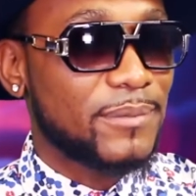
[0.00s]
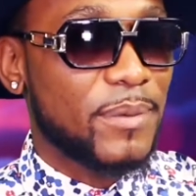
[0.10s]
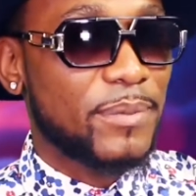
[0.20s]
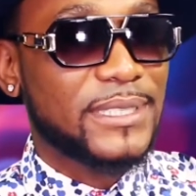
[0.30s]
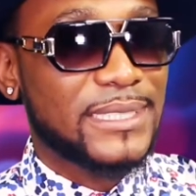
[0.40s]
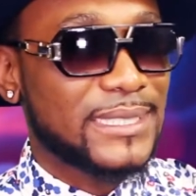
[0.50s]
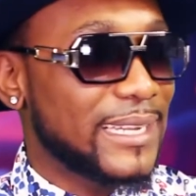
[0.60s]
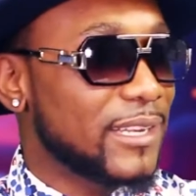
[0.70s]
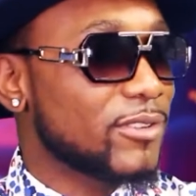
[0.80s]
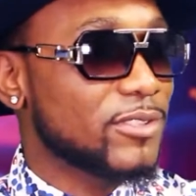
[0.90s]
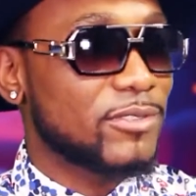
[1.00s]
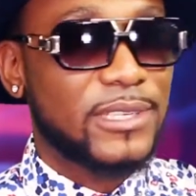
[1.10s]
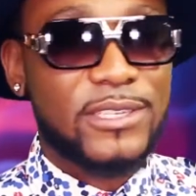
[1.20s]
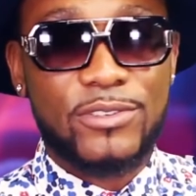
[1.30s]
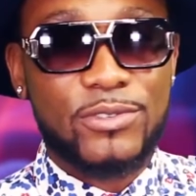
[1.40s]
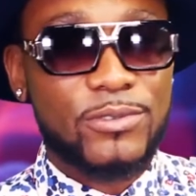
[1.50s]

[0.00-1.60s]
and people just started concentrating on